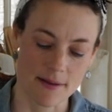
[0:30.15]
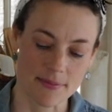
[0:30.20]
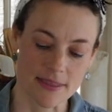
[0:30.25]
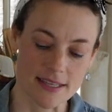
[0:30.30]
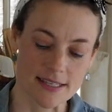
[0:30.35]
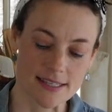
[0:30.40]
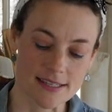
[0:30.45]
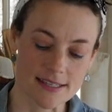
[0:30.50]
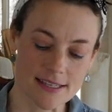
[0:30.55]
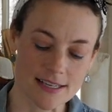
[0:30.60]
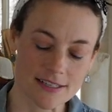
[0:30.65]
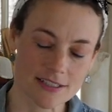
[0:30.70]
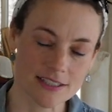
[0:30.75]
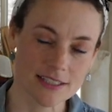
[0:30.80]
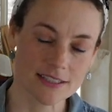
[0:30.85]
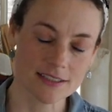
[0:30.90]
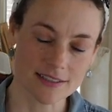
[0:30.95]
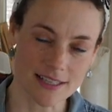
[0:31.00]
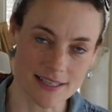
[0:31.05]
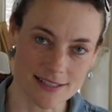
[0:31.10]
This is
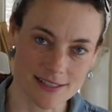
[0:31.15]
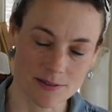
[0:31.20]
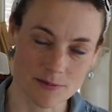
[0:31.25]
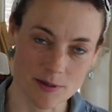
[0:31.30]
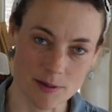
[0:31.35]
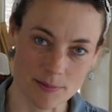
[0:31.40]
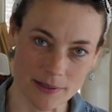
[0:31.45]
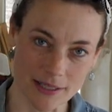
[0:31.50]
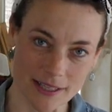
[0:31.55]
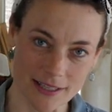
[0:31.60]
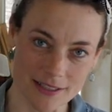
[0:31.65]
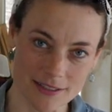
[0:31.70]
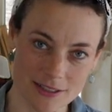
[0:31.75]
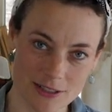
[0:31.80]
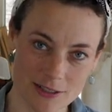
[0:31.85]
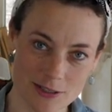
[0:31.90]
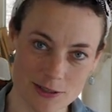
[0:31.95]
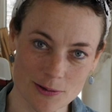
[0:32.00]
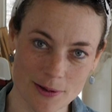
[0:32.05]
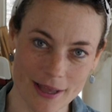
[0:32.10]
actually a lesson we plan
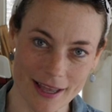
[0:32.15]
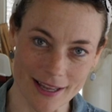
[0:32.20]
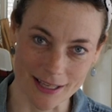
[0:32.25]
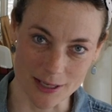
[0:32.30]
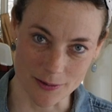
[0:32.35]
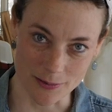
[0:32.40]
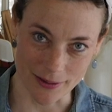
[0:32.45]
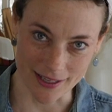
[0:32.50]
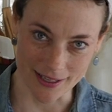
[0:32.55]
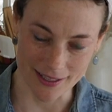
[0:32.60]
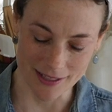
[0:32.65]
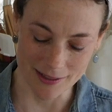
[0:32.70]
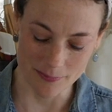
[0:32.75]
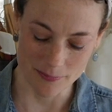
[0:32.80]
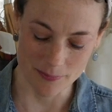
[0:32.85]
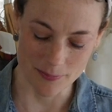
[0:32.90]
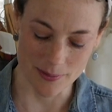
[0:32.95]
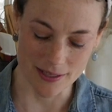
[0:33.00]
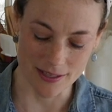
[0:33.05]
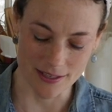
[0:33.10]
to do anyway
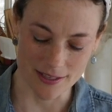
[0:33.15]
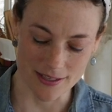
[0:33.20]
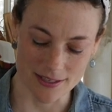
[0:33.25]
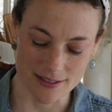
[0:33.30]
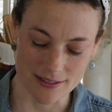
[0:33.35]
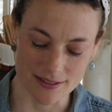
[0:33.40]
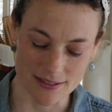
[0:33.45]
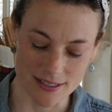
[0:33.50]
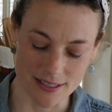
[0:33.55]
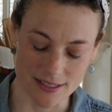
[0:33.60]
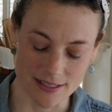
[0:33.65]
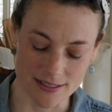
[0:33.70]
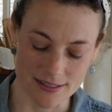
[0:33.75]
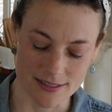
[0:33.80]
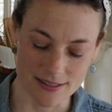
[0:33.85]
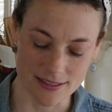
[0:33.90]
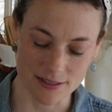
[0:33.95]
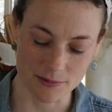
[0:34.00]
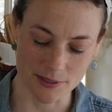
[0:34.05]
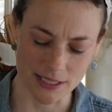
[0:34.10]
because
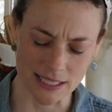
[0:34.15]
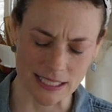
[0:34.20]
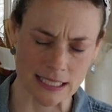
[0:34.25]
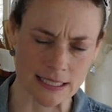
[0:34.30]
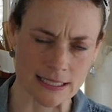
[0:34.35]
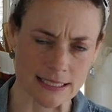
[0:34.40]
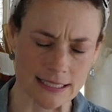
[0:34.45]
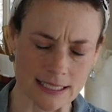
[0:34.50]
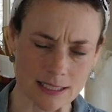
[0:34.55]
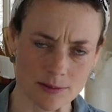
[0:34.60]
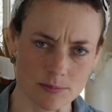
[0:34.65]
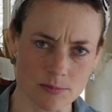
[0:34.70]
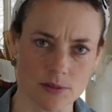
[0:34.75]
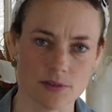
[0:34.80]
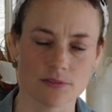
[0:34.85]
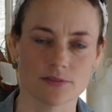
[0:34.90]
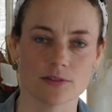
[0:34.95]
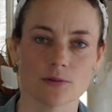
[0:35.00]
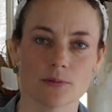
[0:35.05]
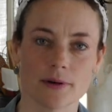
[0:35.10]
it's a really clean,
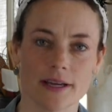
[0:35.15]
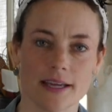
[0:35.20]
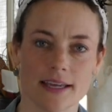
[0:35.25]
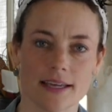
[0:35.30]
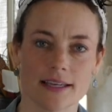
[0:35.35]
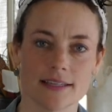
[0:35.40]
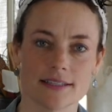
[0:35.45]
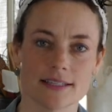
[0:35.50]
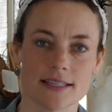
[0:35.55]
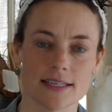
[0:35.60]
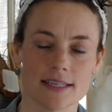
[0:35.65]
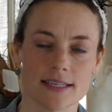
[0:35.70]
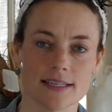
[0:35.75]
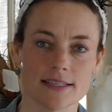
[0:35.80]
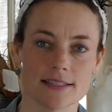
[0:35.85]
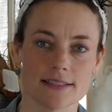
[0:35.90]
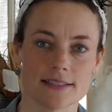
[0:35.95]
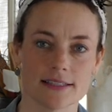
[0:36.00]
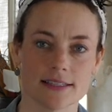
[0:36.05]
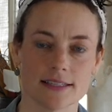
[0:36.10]
beautiful way to
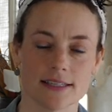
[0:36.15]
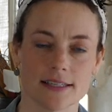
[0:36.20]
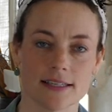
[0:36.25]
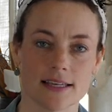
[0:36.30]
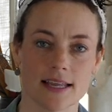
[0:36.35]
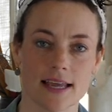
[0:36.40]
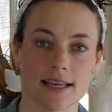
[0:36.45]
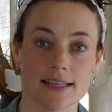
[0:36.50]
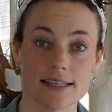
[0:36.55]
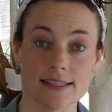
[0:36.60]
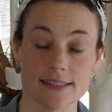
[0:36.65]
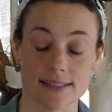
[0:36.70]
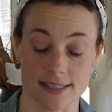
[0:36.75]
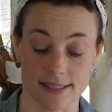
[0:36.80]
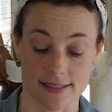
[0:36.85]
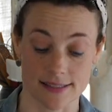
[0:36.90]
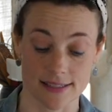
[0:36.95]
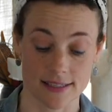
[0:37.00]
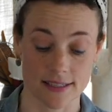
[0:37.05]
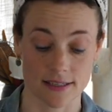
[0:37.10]
eat in any
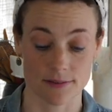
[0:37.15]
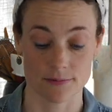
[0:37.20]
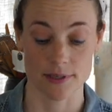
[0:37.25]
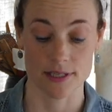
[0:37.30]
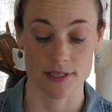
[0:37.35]
season, and